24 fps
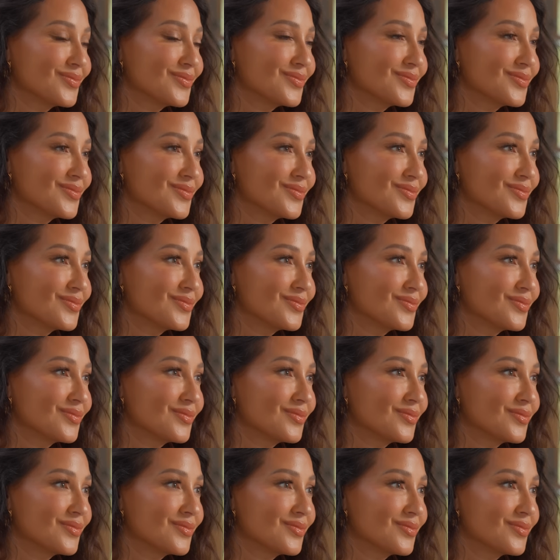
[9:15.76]
What would your
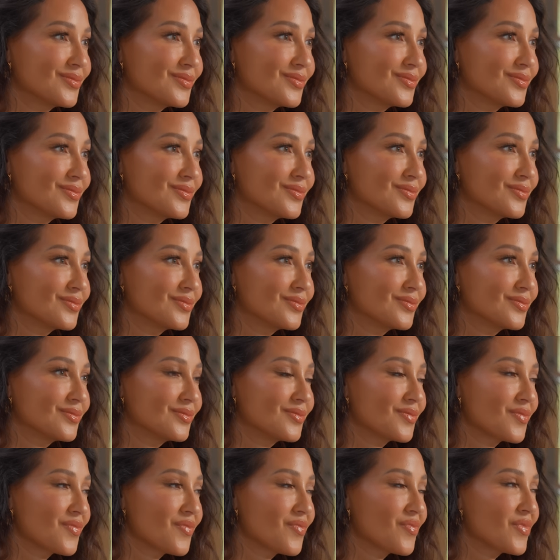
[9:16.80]
dream job
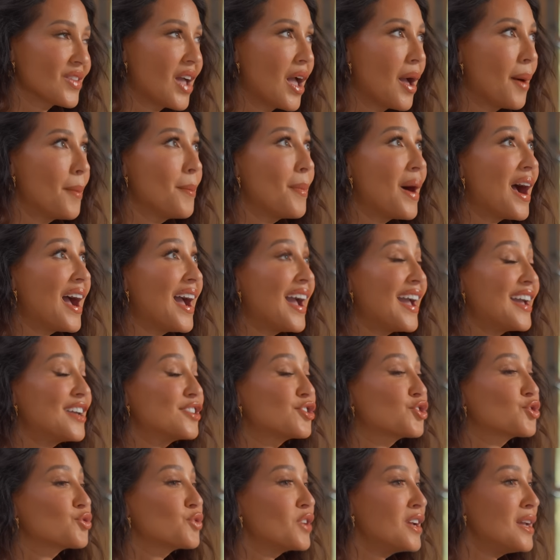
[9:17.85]
be? My
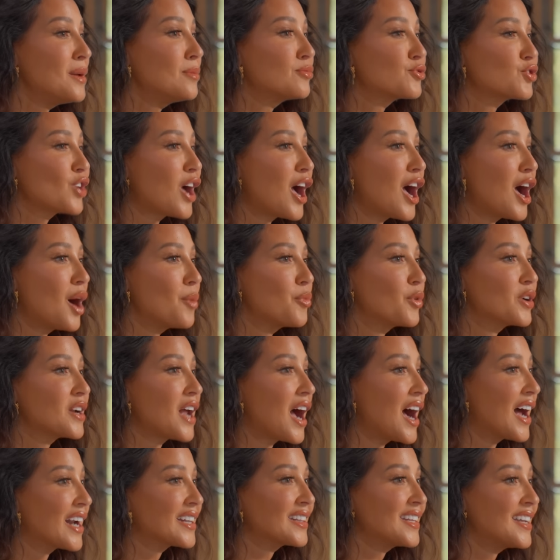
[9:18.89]
dream job would
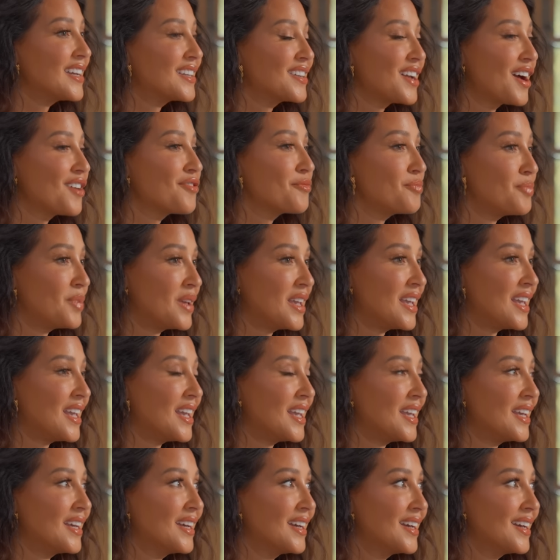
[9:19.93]
oddly enough
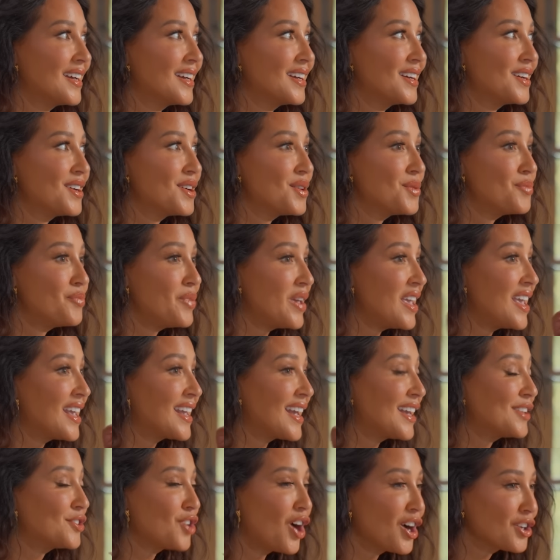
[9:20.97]
be
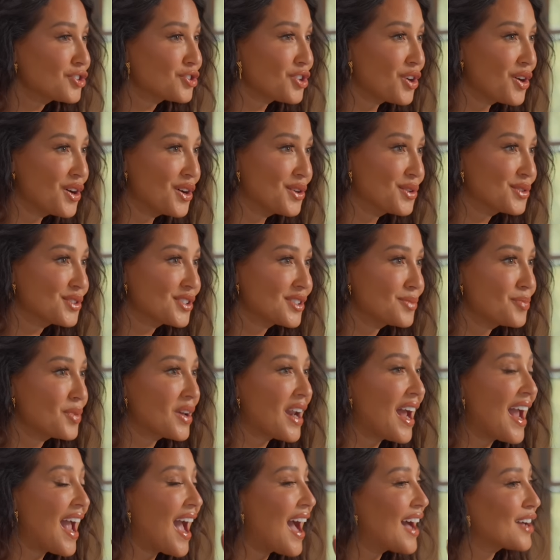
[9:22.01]
being a talk show host,
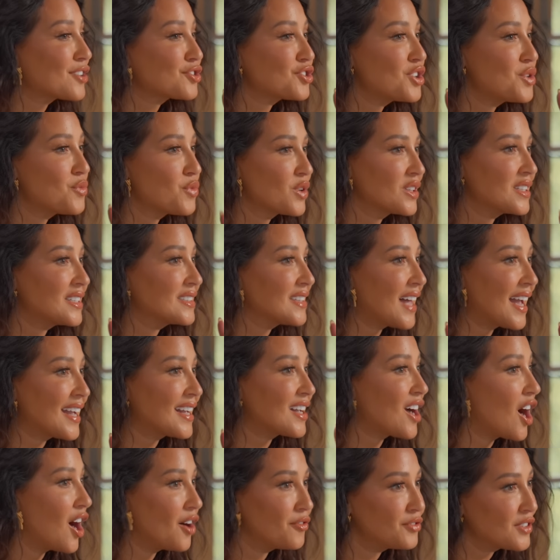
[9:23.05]
but I actually really
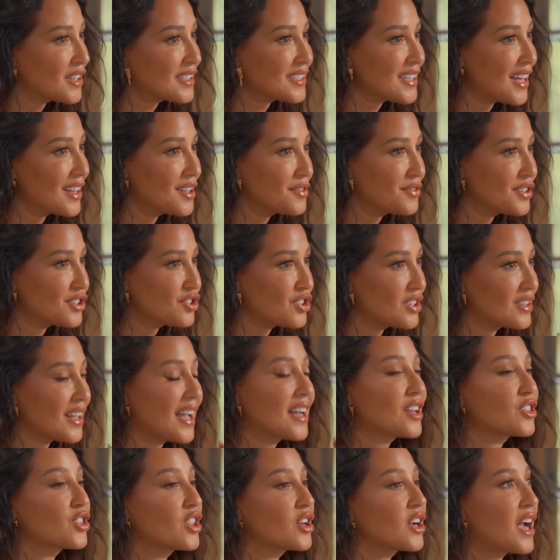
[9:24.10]
like conflict television,
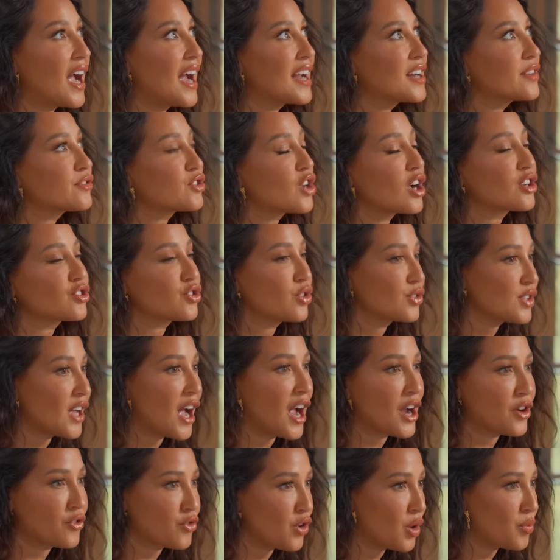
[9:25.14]
like the kind of talk shows
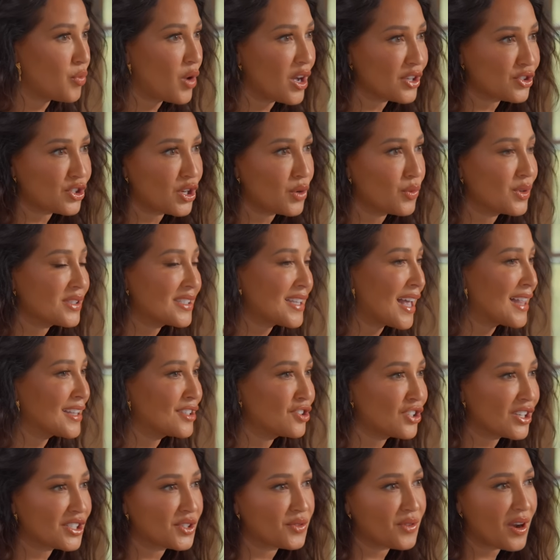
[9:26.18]
I grew up watching was
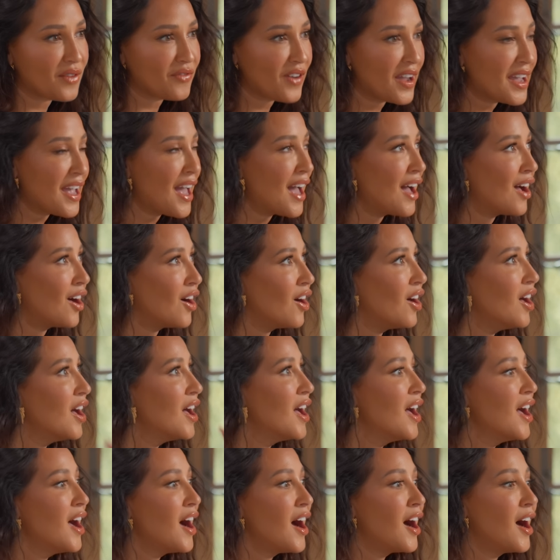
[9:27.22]
Sally Jessy Raphael.
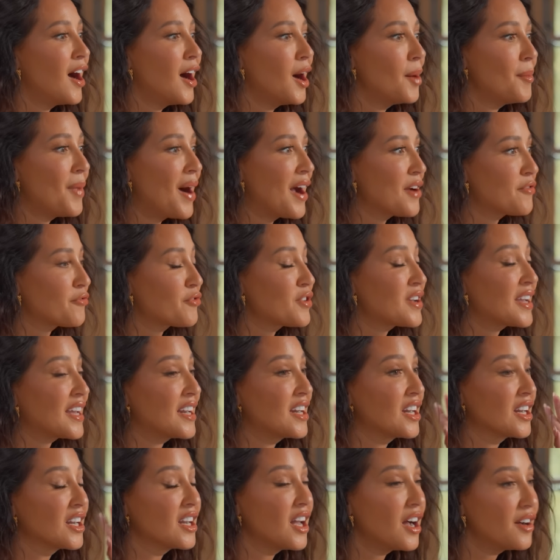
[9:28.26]
Um, I
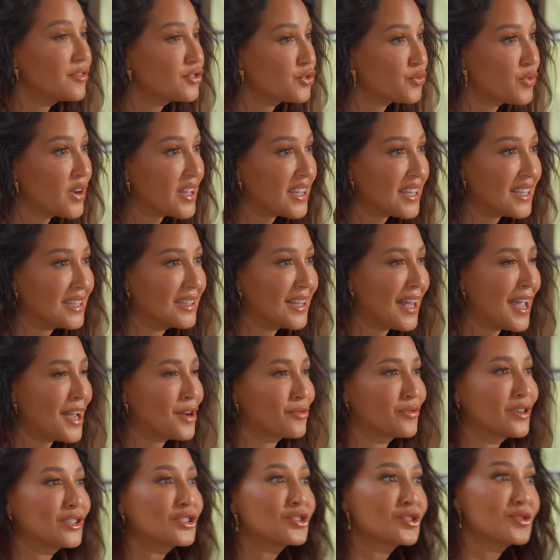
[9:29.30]
freaking loved Ricki
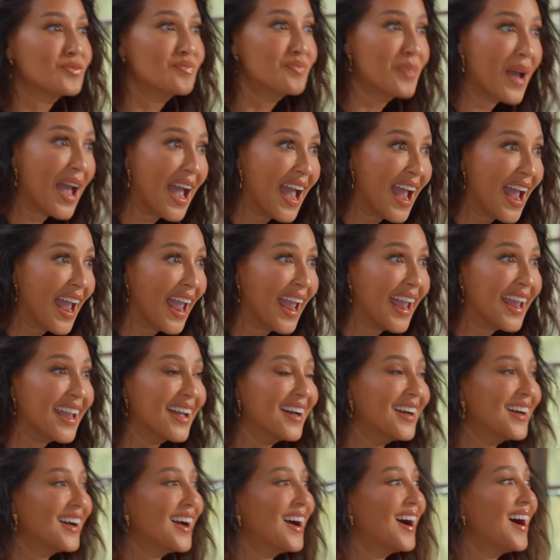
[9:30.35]
Lake, Richard
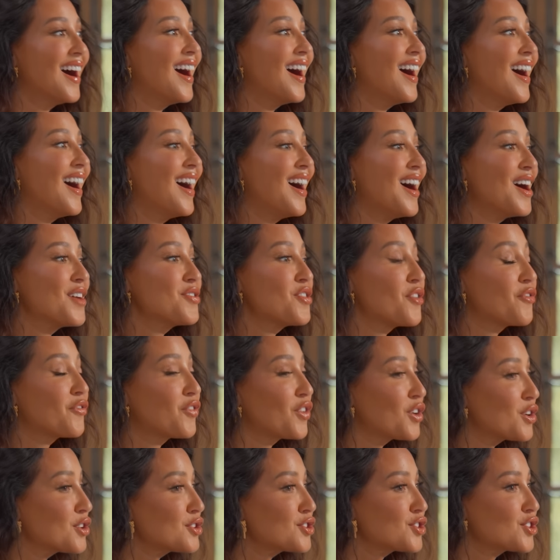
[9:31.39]
Bey. Uh, the
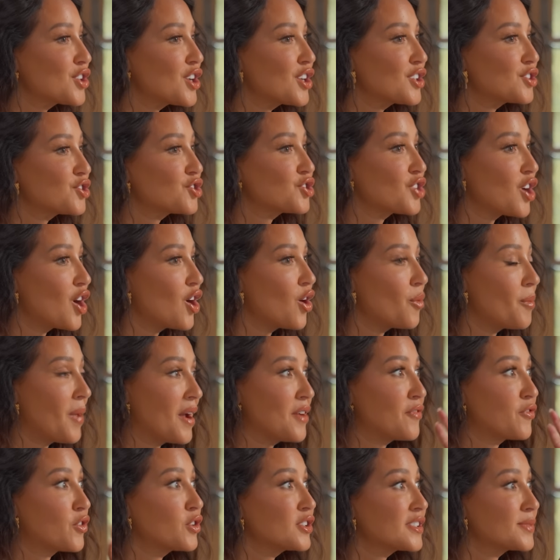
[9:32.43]
first show,
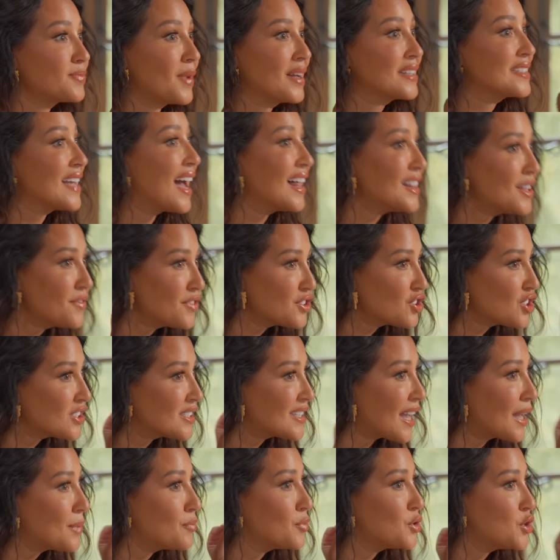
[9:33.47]
my first, my television
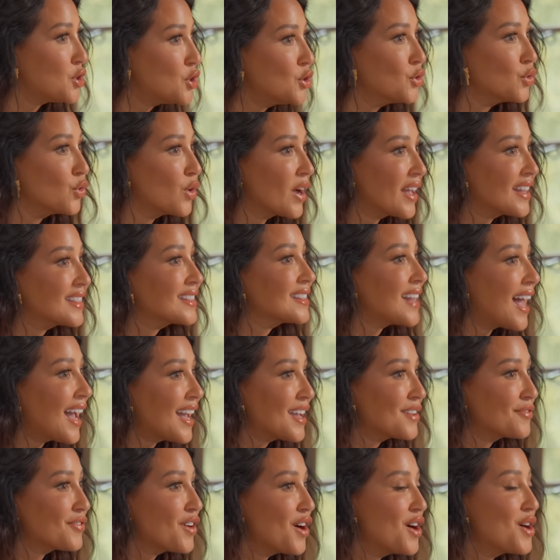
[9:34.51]
debut in
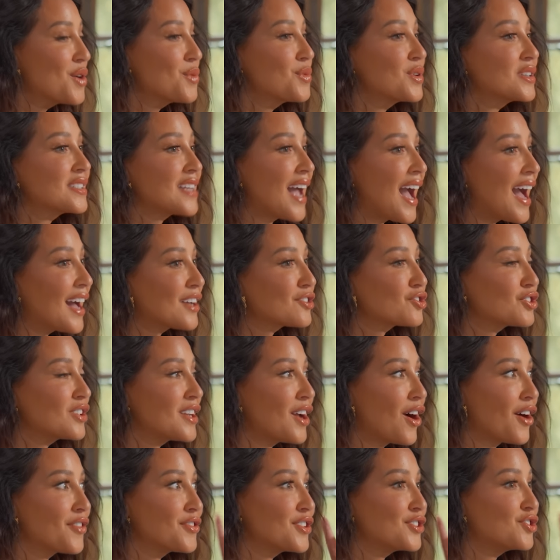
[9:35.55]
life was
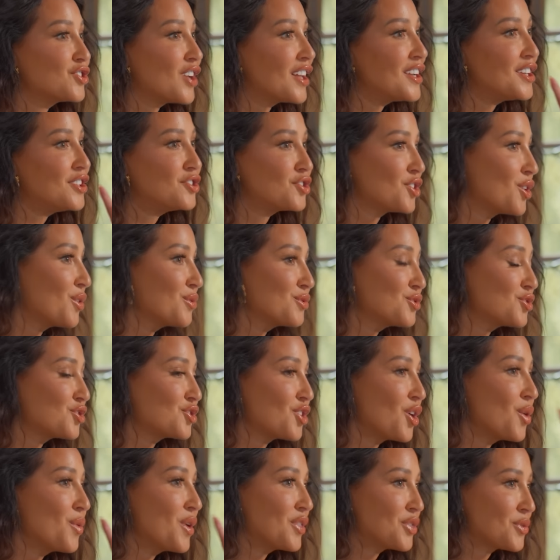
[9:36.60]
actually on the Jenny Jones
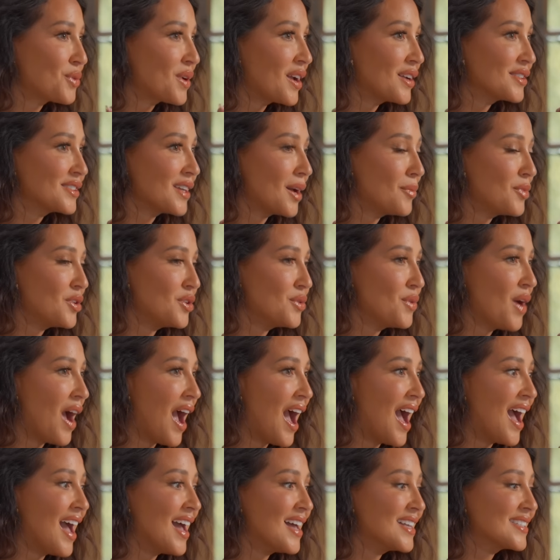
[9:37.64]
show with 3LW
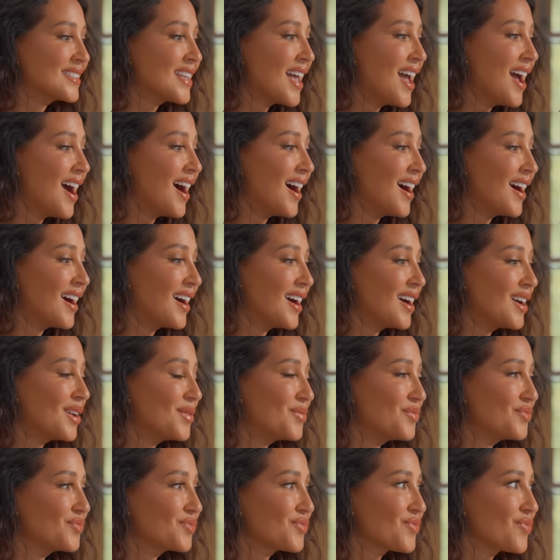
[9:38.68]
as
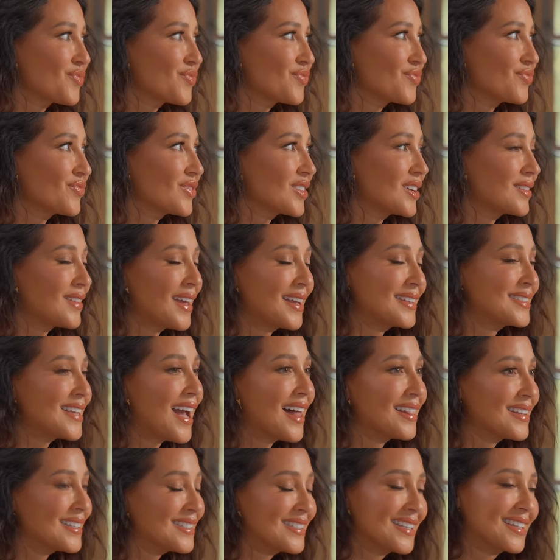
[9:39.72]
um, like
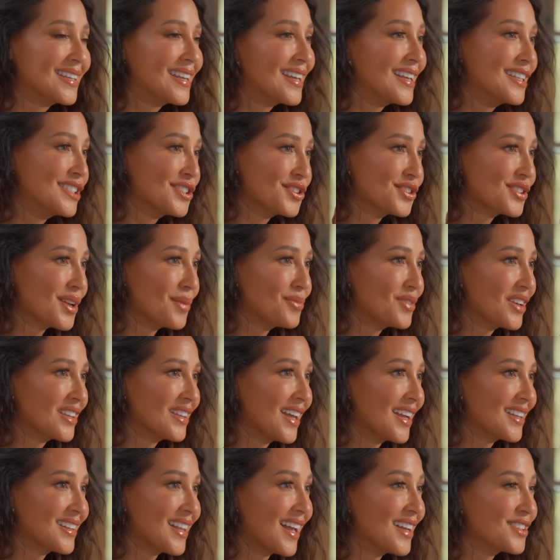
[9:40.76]
talented kids or something
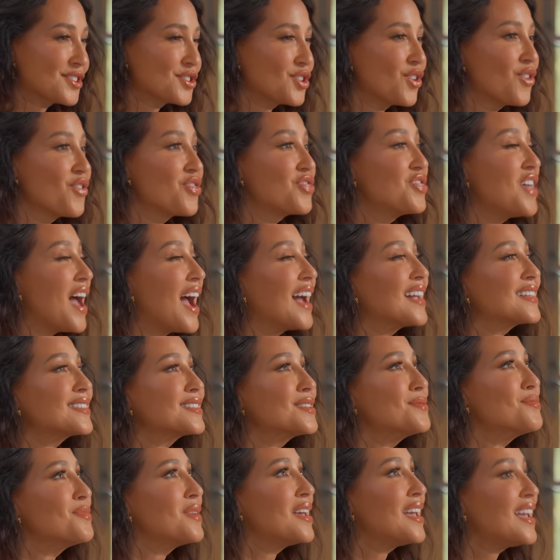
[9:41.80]
like that. So that
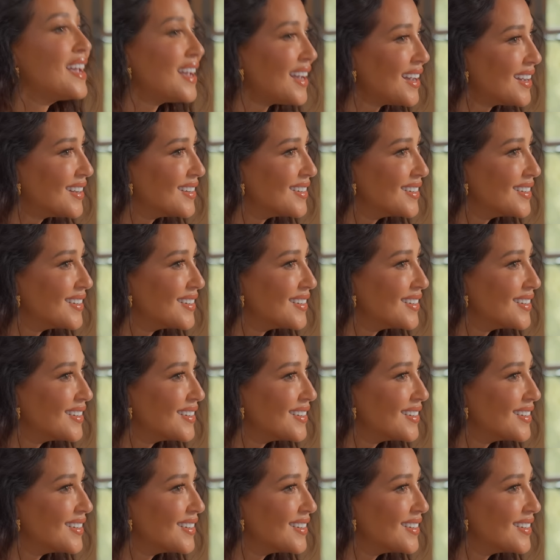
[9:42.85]
to me